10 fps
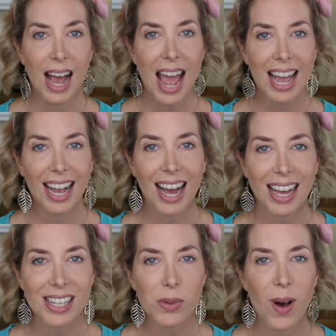Hey
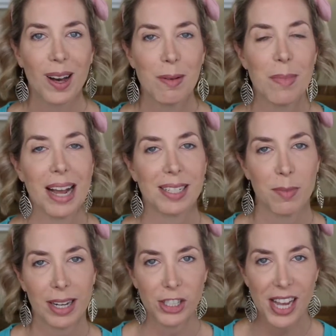guys, welcome back
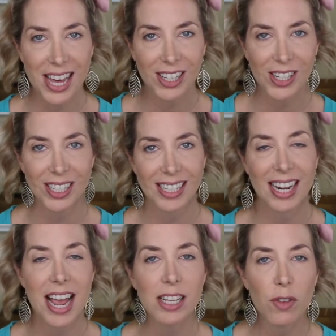to my channel.
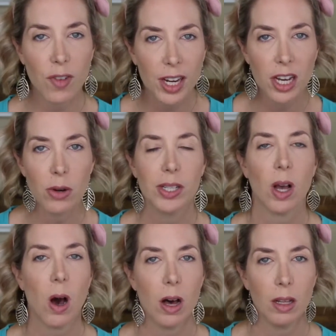Today's video is
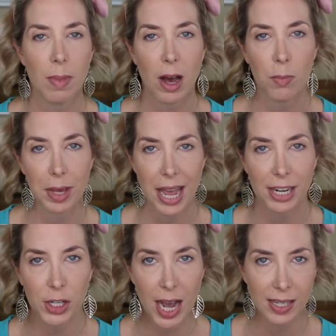all about
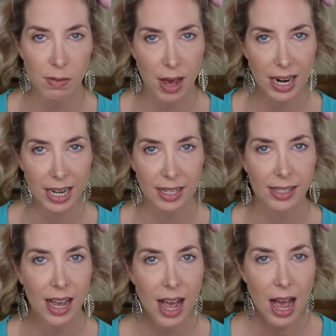BH
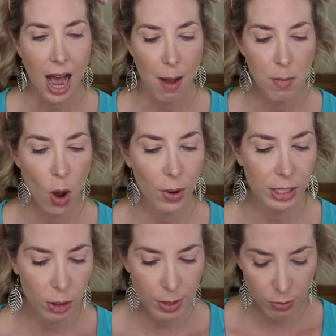Cosmetics. I'm going
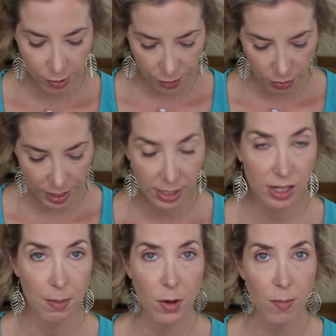to be reviewing
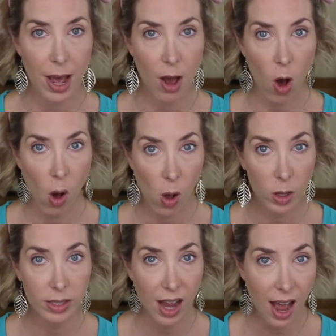some of my
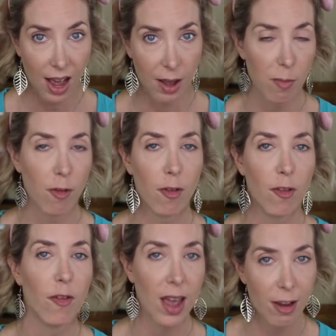all-time
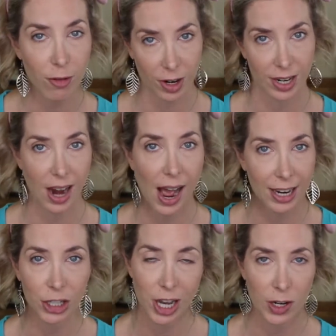favorite
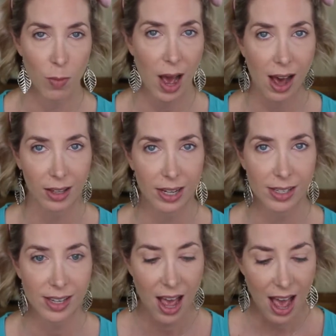eyeshadow
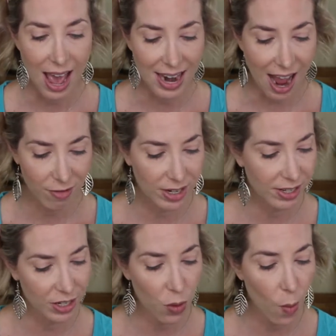palettes, and every
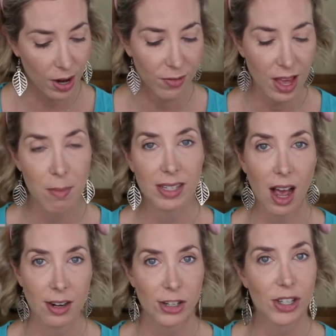single one of them
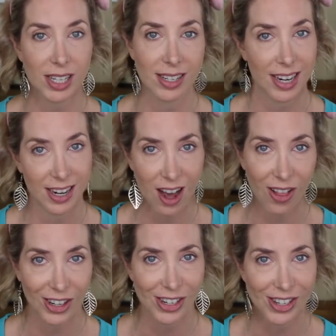is under
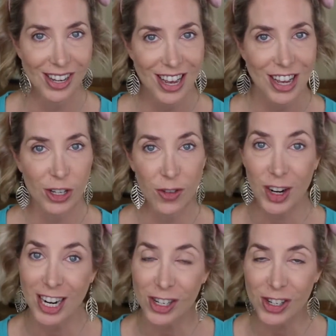$16. So if
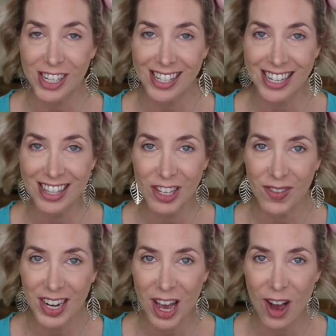you're interested in seeing this
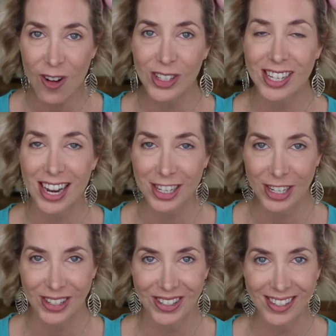video, stay
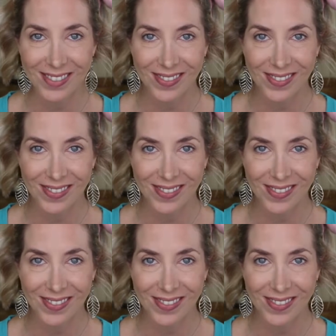tuned.